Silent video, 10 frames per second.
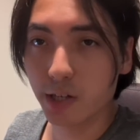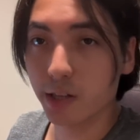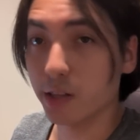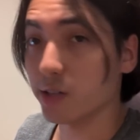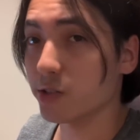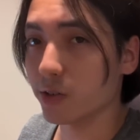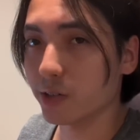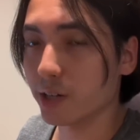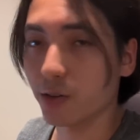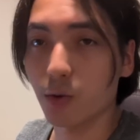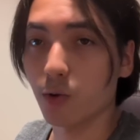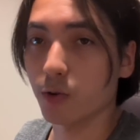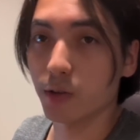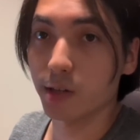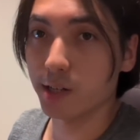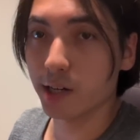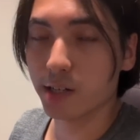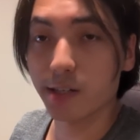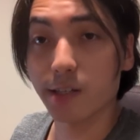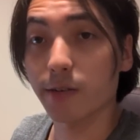in the start deck or the decks,
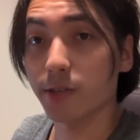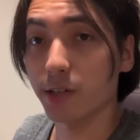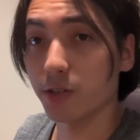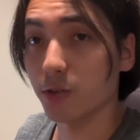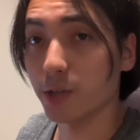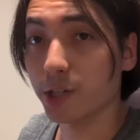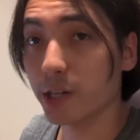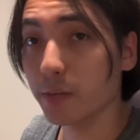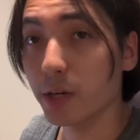as that would take too much time,